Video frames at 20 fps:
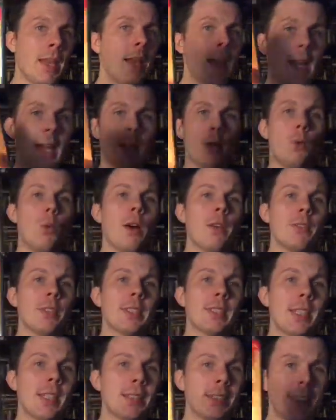And whoever
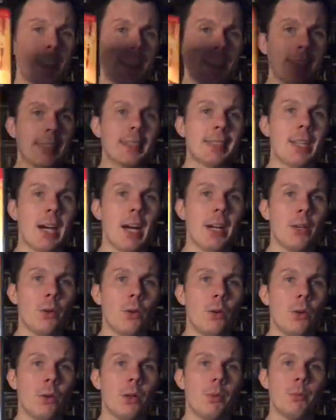says this is not a
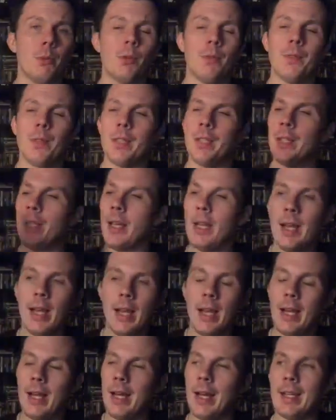horror movie,
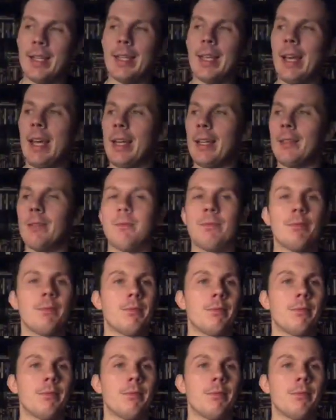again,